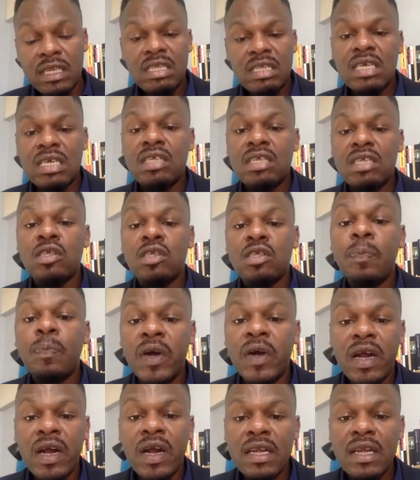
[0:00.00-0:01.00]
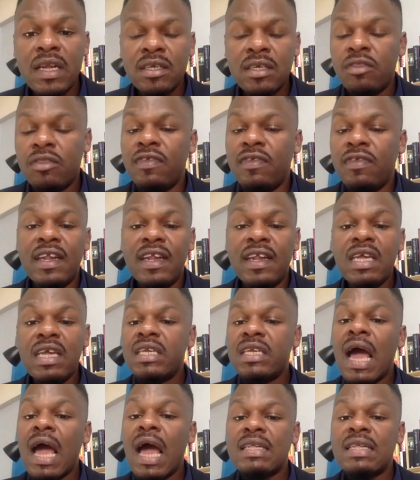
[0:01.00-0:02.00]
disease spread to the
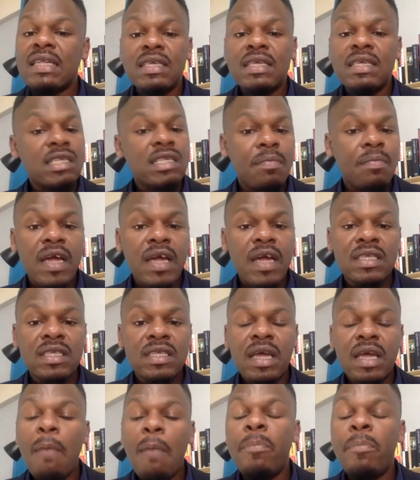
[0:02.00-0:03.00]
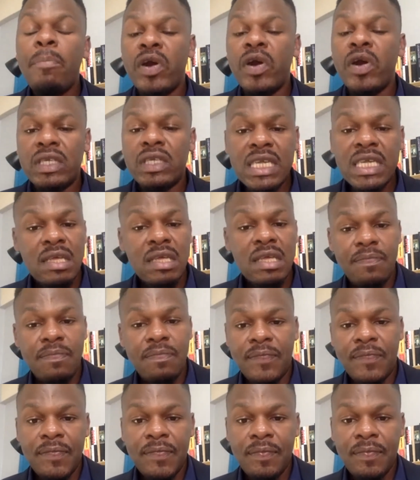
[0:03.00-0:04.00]
need assessment per team.
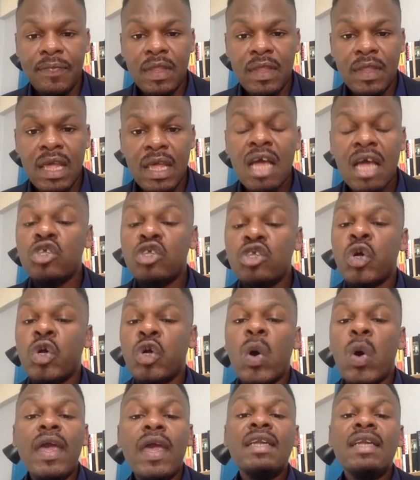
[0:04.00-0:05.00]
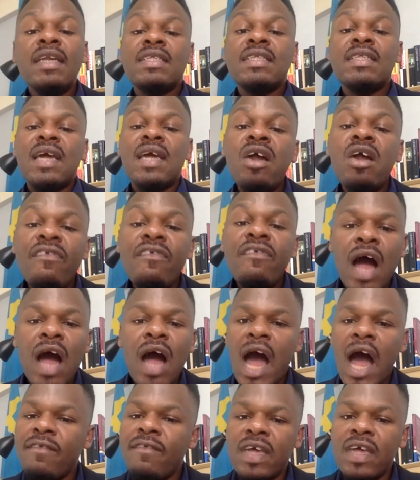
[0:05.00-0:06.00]
So instead of
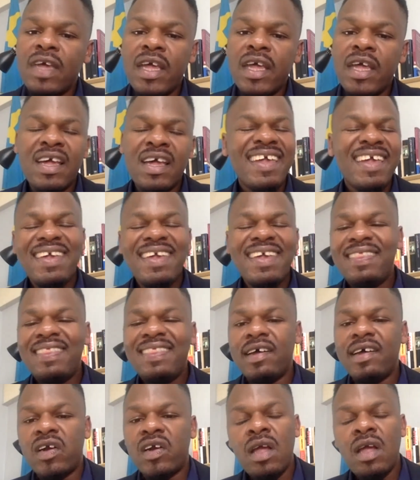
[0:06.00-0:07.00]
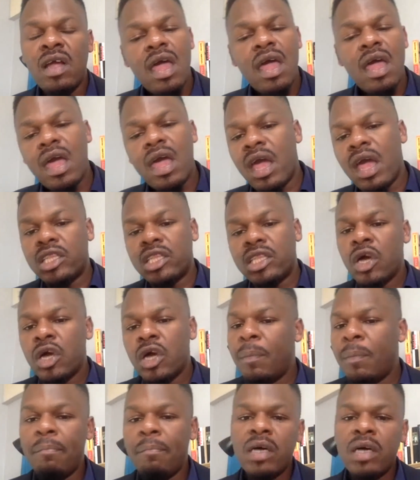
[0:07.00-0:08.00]
having either a
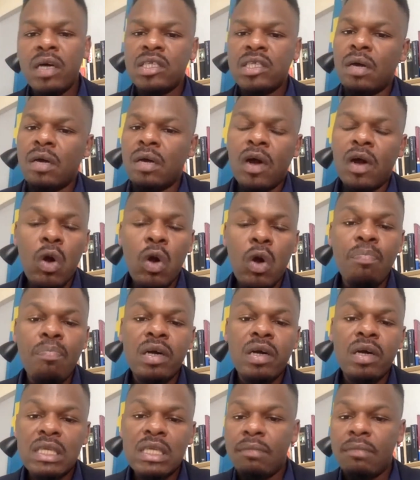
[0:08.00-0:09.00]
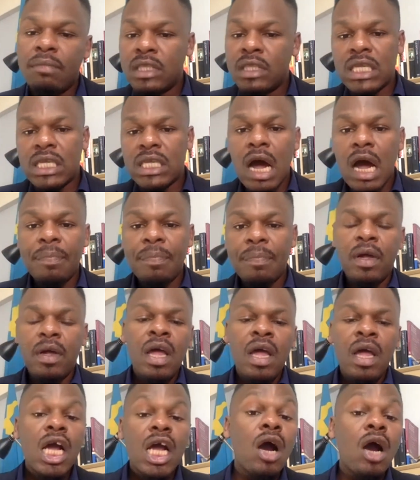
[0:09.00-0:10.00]
top-bottom or bottom-top
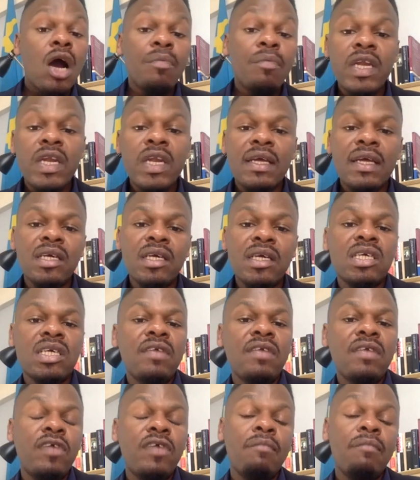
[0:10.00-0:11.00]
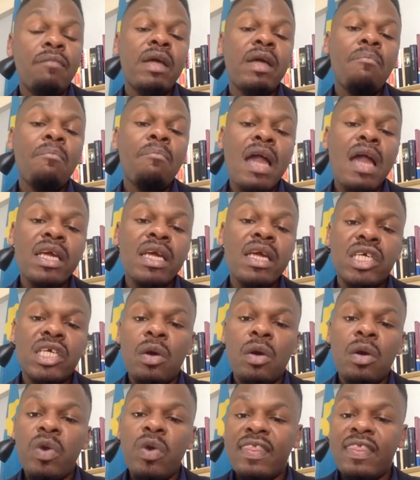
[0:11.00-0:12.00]
communication from the
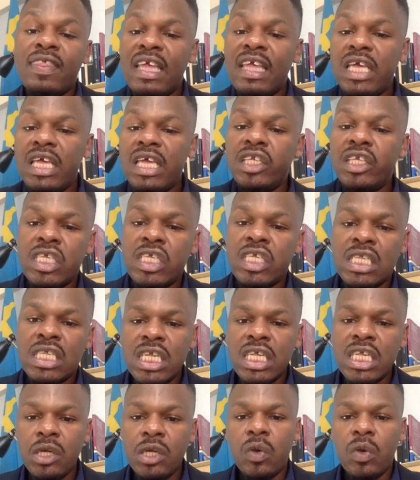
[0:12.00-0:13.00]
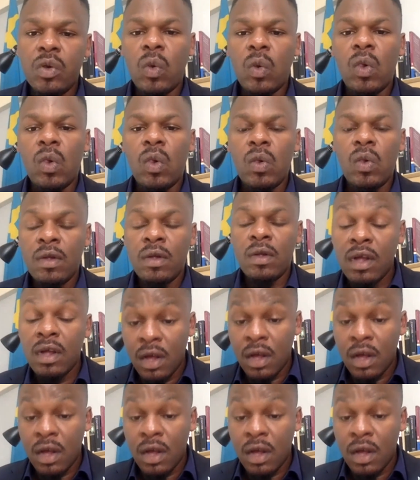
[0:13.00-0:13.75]
manager with each single